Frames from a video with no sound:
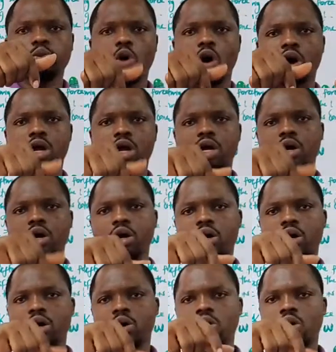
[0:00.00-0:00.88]
work
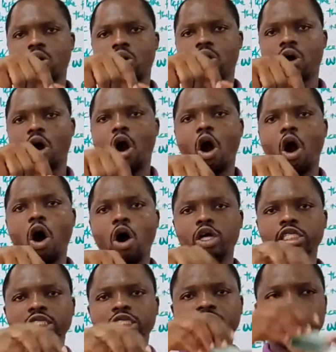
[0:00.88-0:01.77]

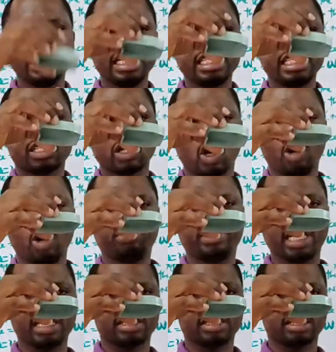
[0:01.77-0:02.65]
on this
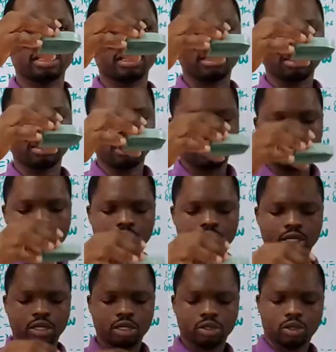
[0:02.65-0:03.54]
object.
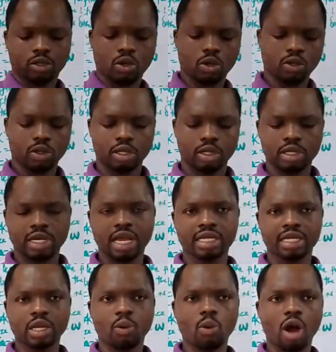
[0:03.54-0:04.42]
So
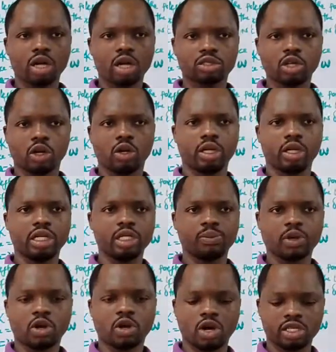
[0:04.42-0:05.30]
there's a work done on
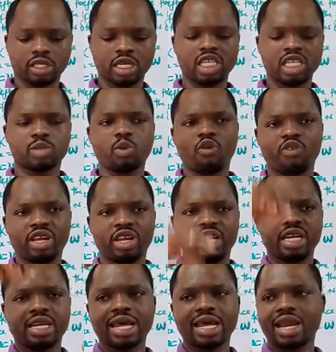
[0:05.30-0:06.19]
it because it's moving
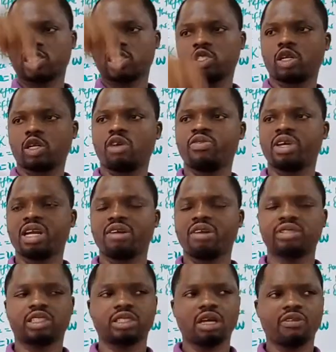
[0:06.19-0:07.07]
in the direction of the
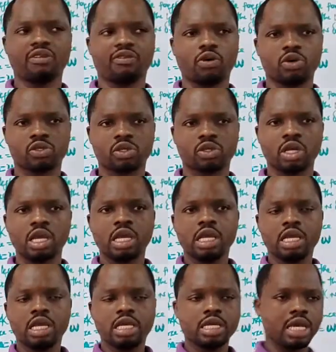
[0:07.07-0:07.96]
gravitational force.
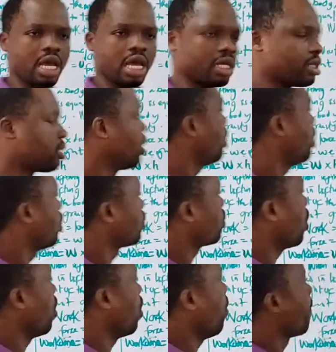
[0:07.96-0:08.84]
Yes,
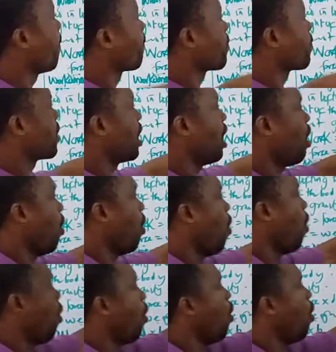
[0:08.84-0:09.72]
so
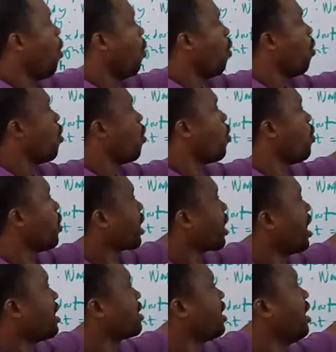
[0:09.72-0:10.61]
you
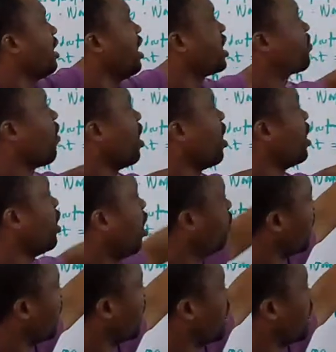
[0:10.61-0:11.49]
can see this falling
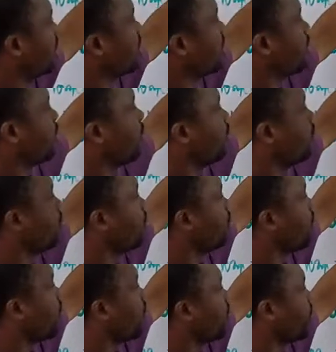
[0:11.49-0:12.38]
object
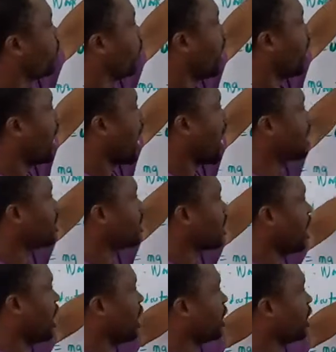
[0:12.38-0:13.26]
through
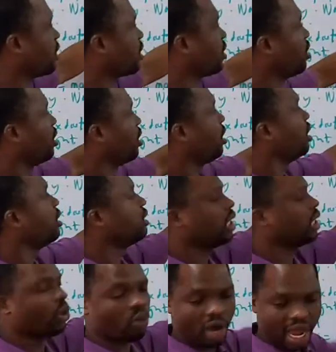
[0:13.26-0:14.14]
height h.
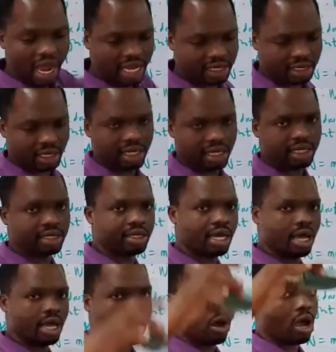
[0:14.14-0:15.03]
The weight is
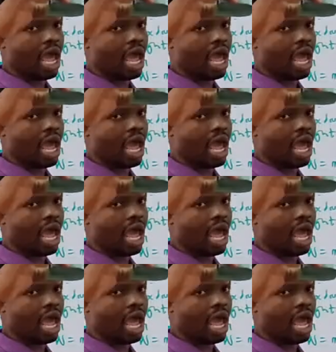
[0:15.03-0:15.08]
still